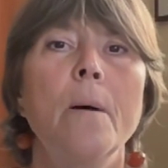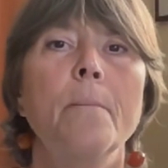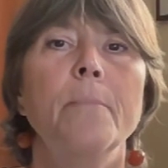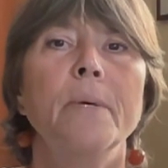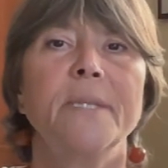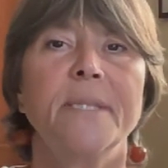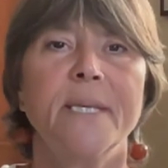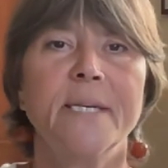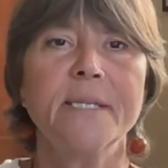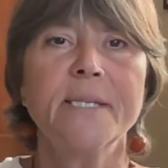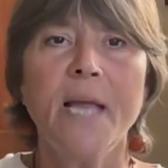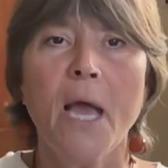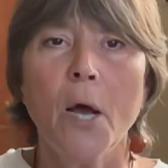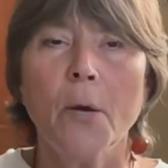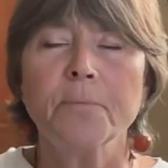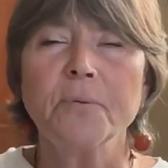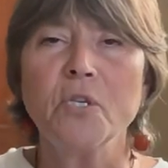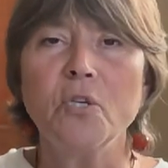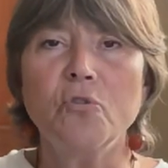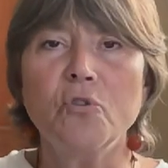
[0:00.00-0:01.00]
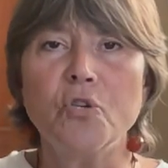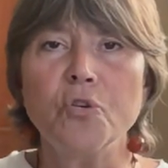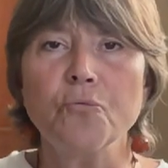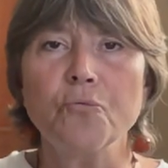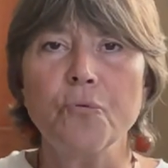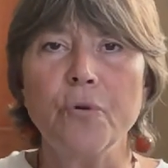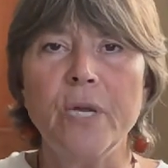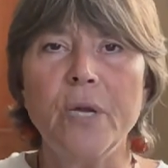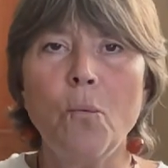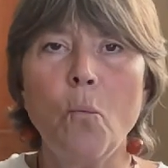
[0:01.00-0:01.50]
But this helps you to
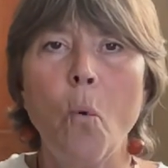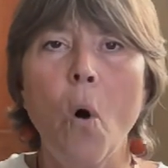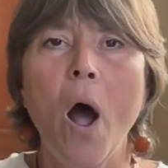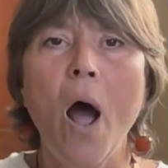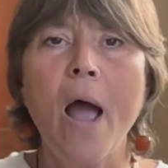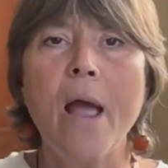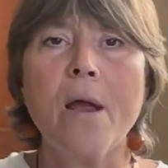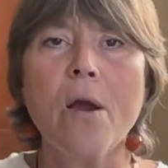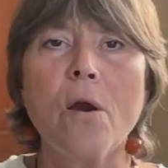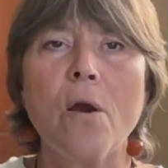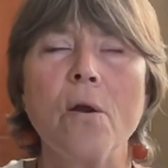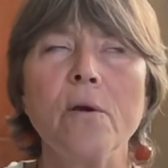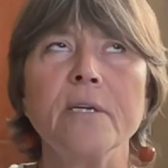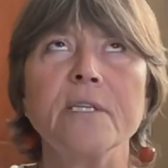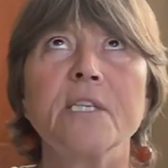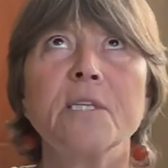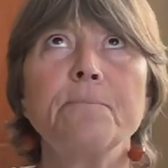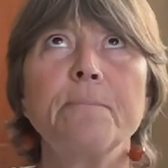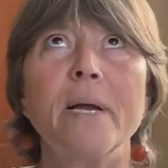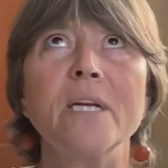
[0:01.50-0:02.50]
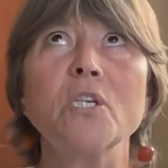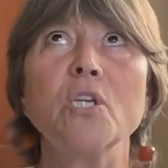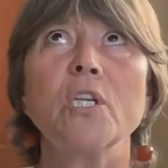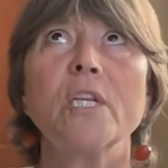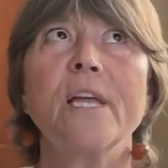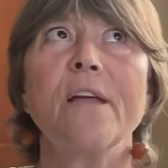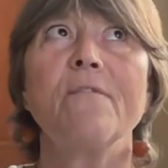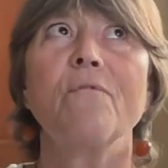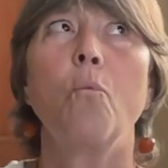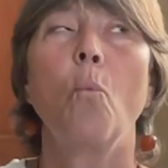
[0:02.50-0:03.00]
rewire,
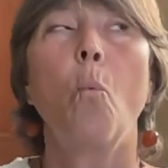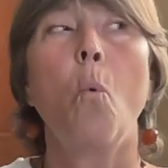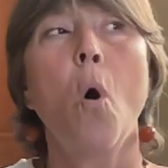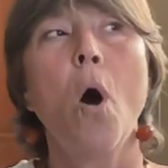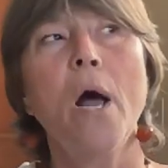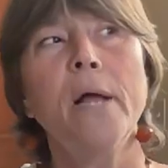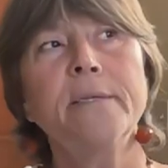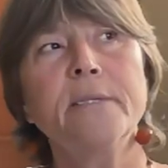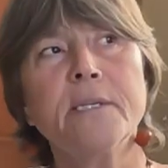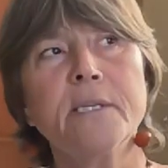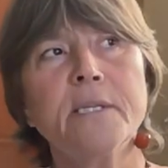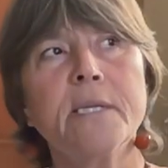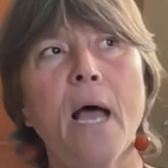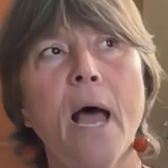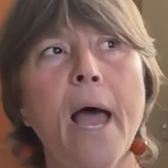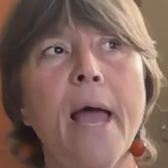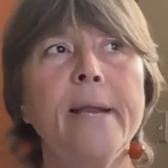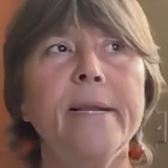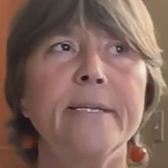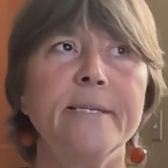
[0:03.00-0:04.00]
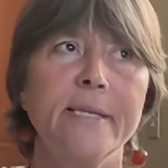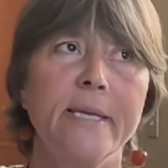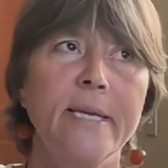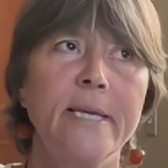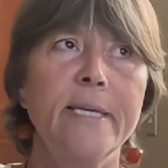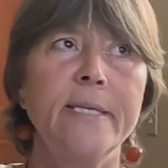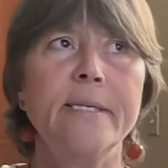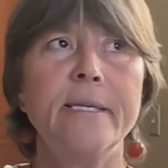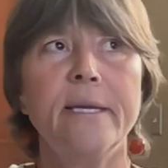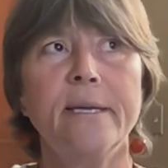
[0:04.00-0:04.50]
especially if one side is
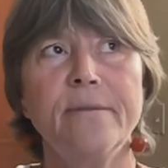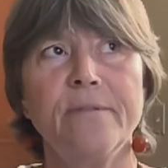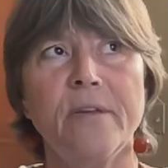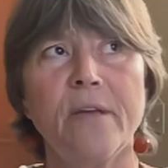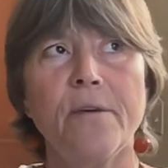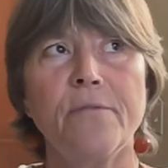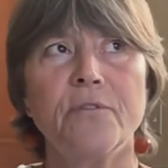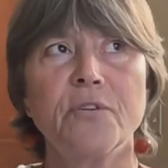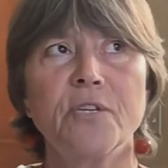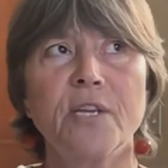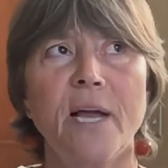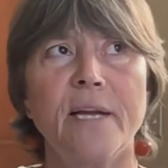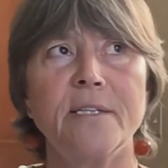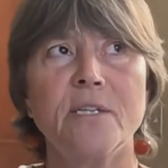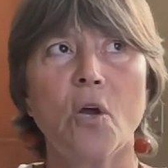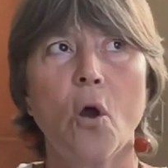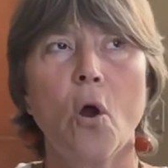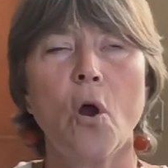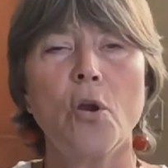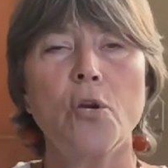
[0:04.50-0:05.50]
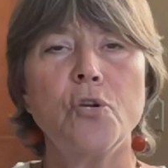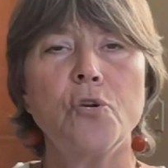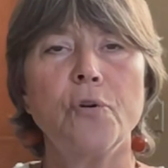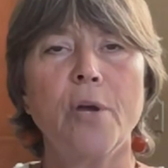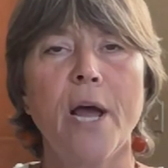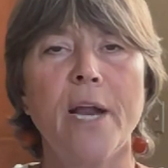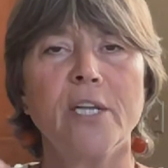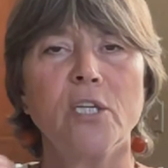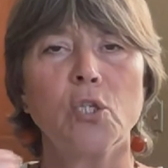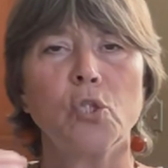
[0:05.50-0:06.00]
easy and the other side's hard, you
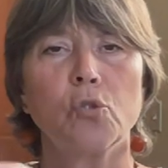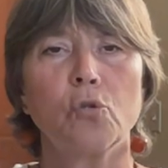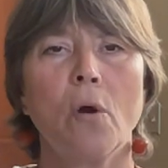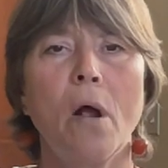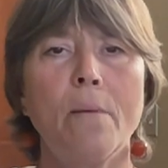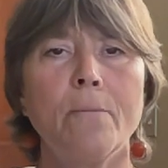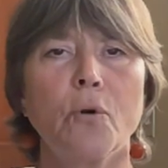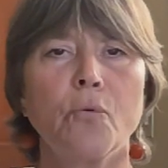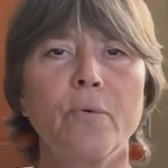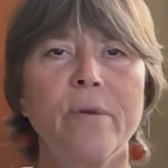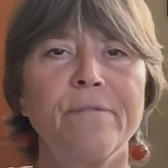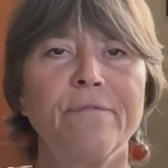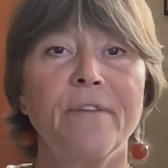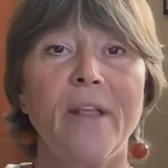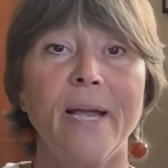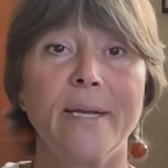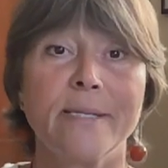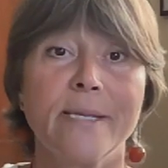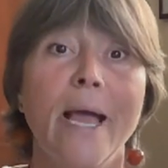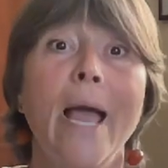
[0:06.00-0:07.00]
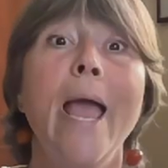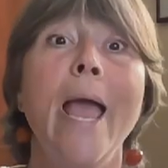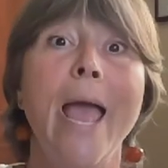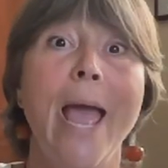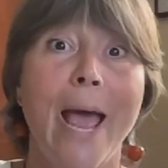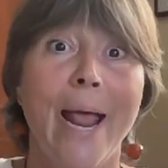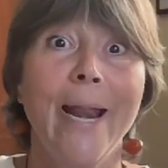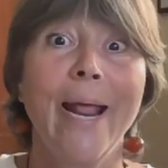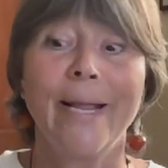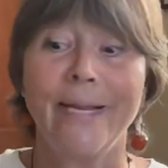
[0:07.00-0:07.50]
got a trauma reflex.
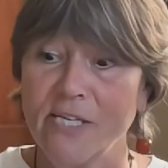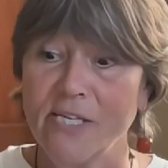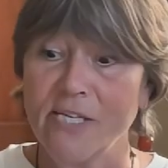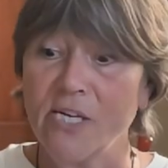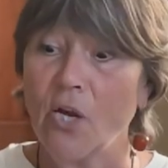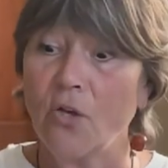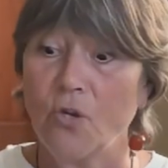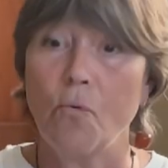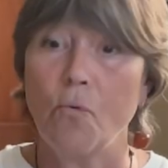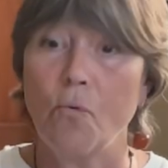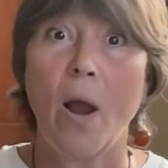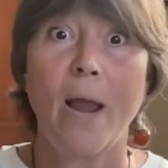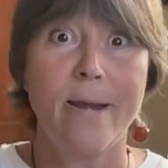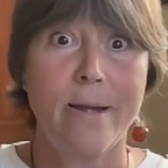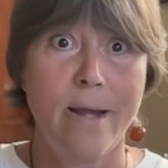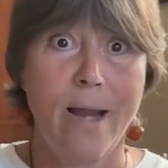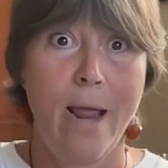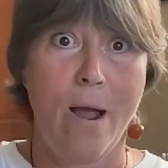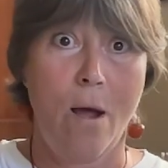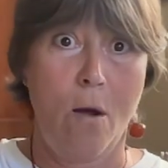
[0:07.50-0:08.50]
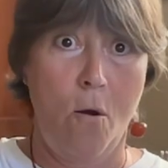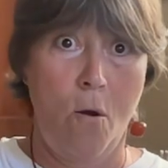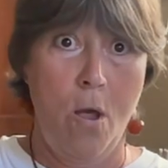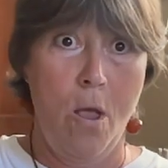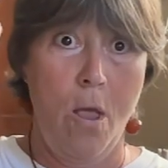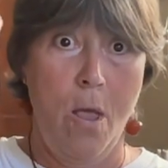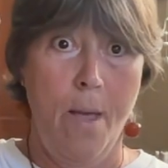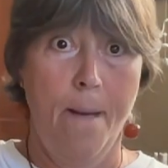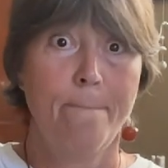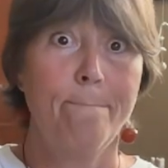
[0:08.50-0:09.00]
And I can tell you right now,
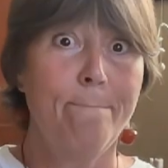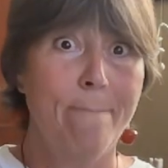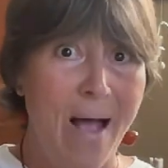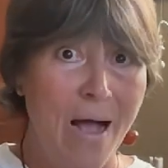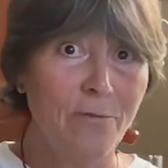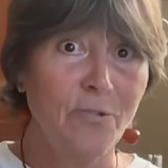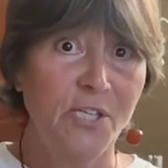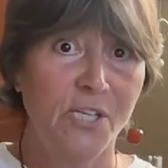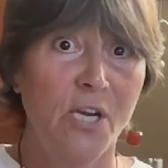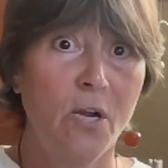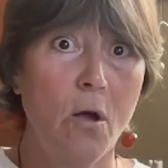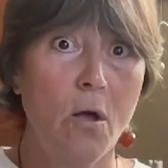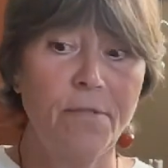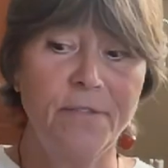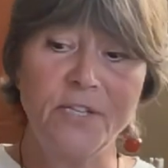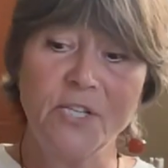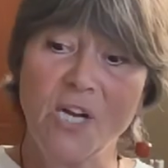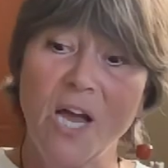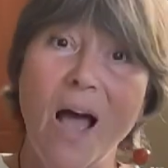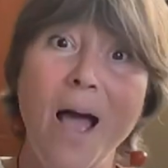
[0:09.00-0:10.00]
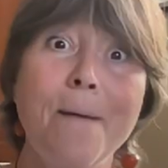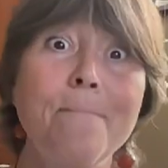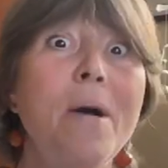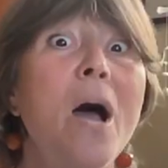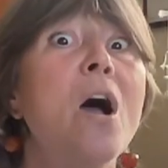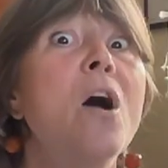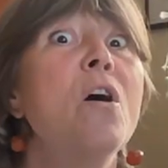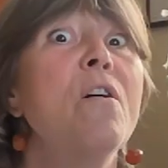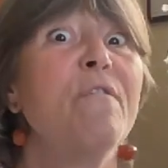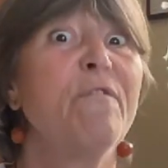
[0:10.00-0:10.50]
mousing all the time,
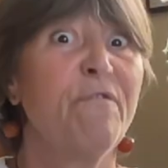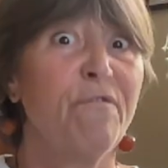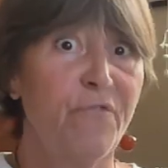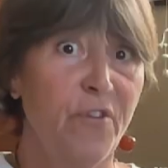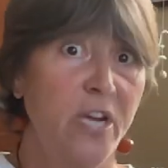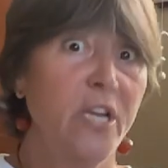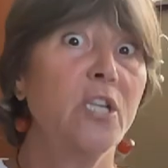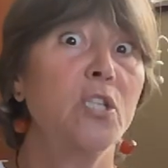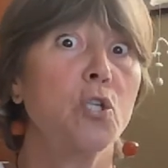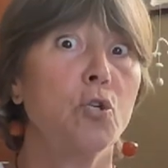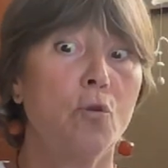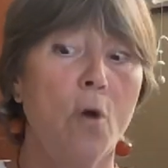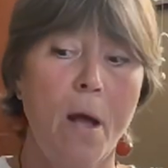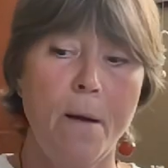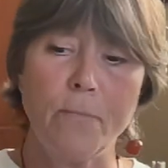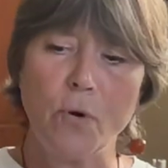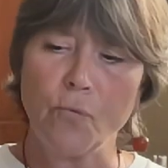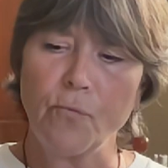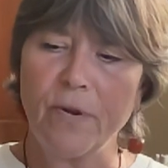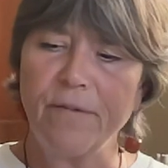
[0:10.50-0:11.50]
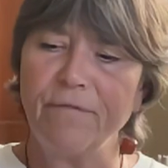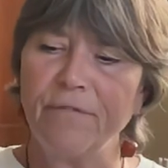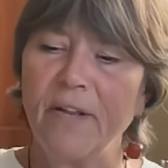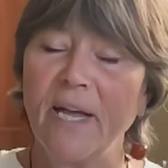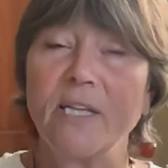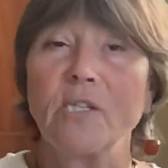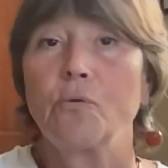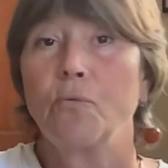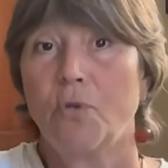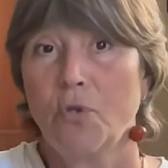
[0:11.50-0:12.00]
frickin' trauma
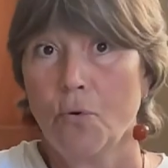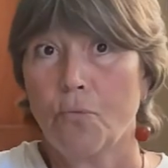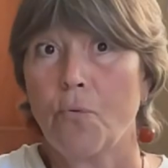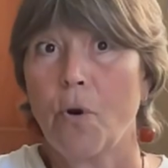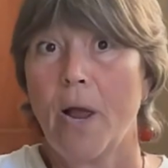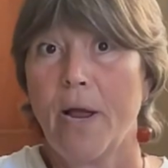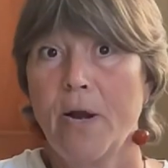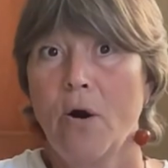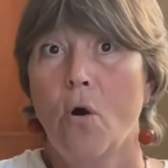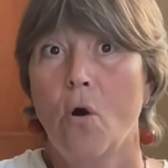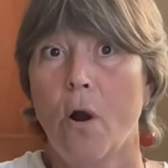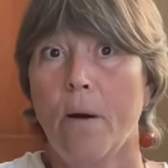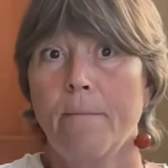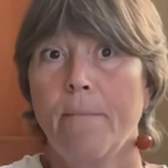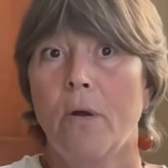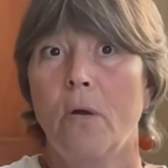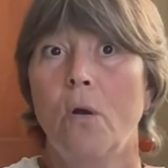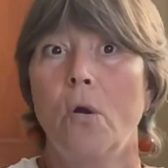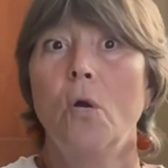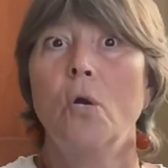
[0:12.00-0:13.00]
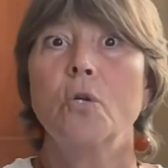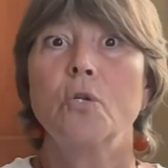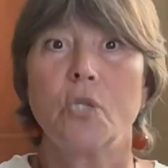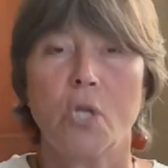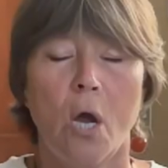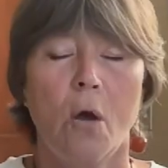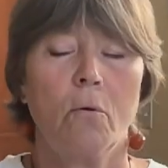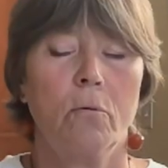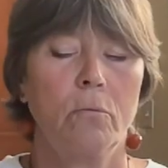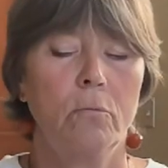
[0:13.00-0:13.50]
reflex with your right arm.
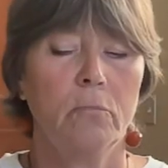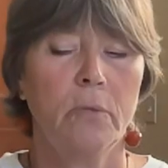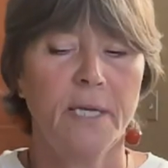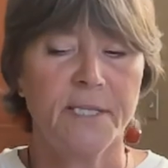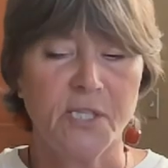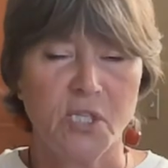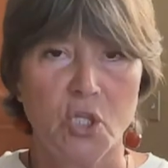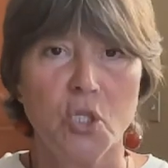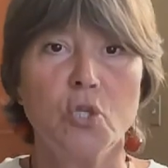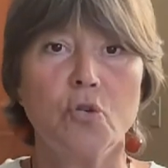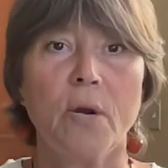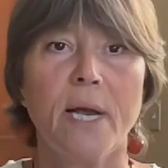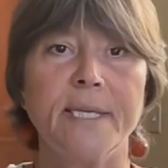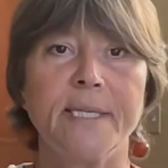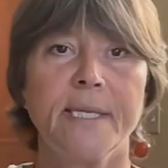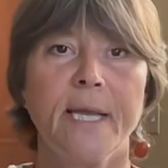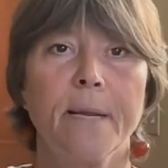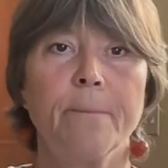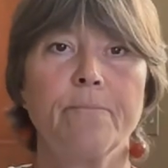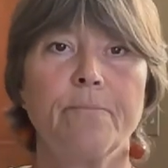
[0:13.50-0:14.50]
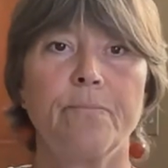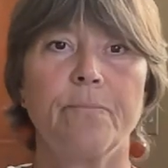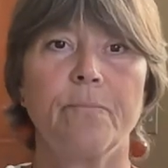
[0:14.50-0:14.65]
So let's address it.